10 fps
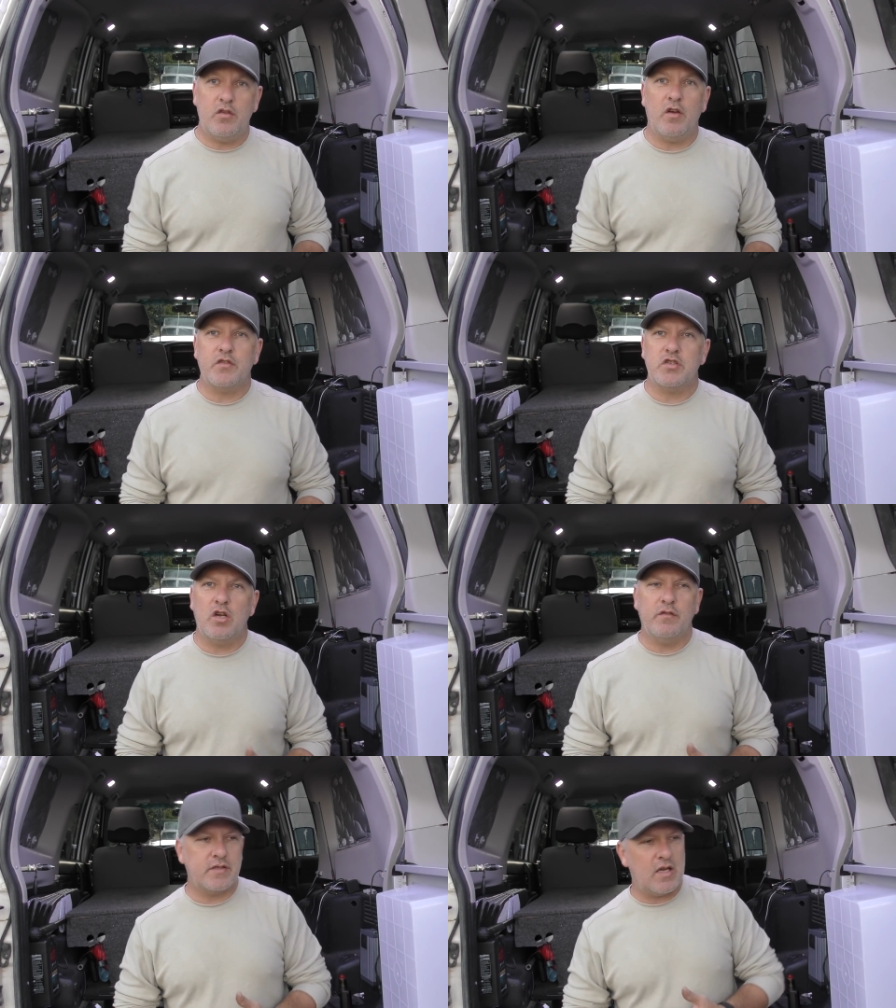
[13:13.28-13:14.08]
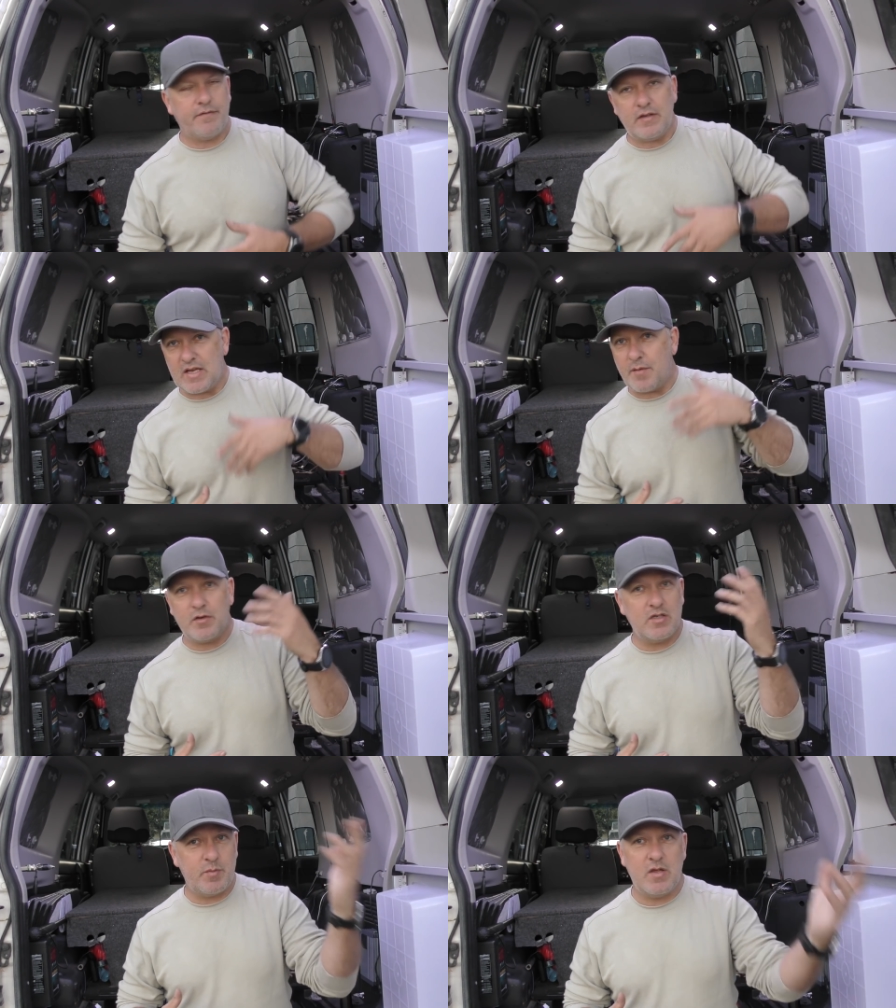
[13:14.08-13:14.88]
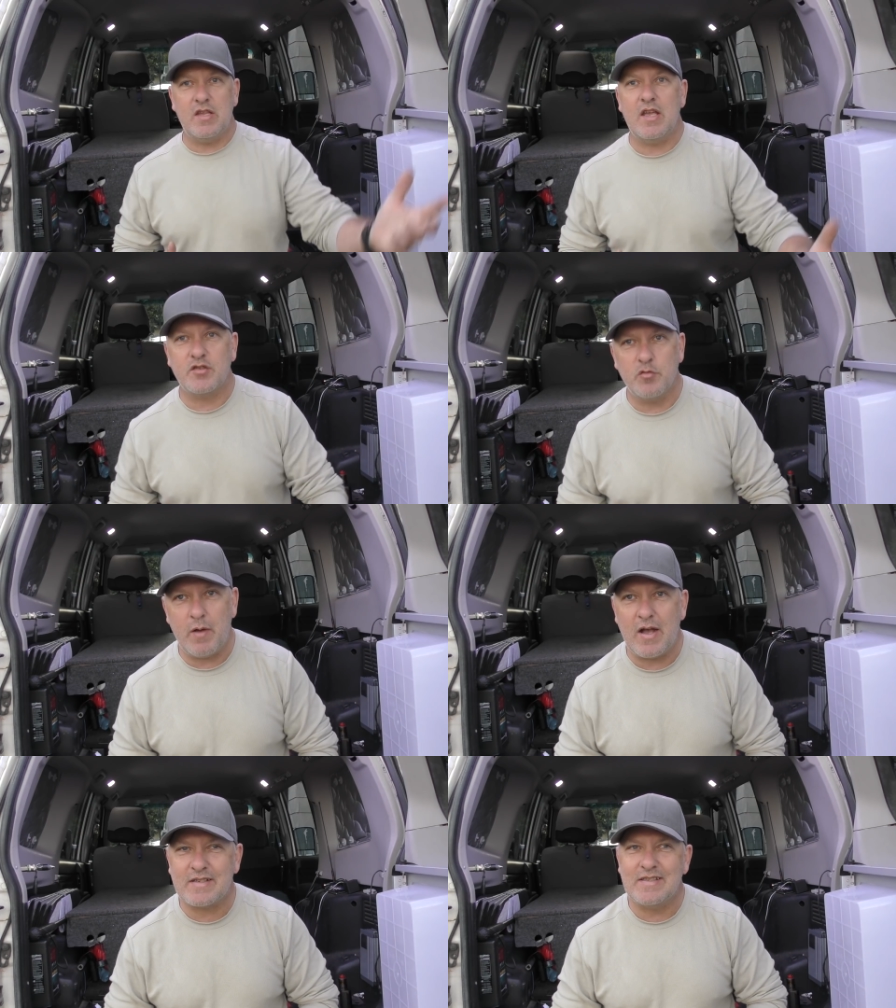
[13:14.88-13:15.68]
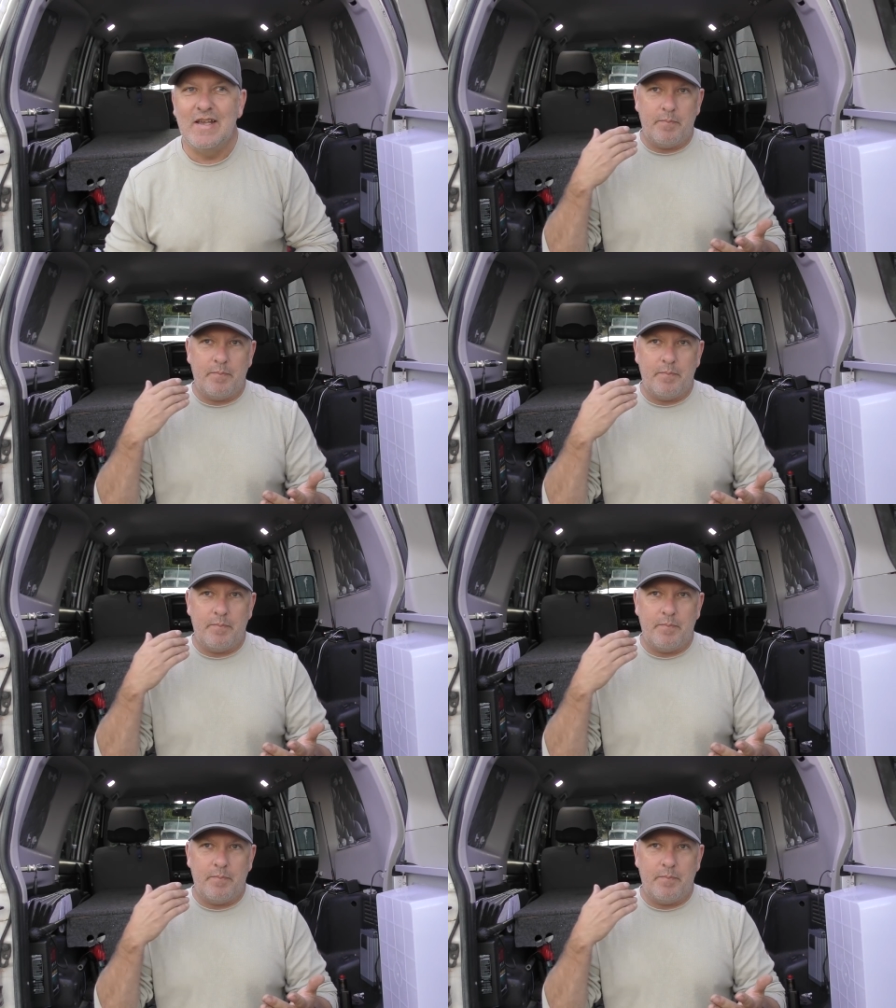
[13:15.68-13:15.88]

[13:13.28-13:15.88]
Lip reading: the off the shelf stuff, he's happy to spend the extra bucks.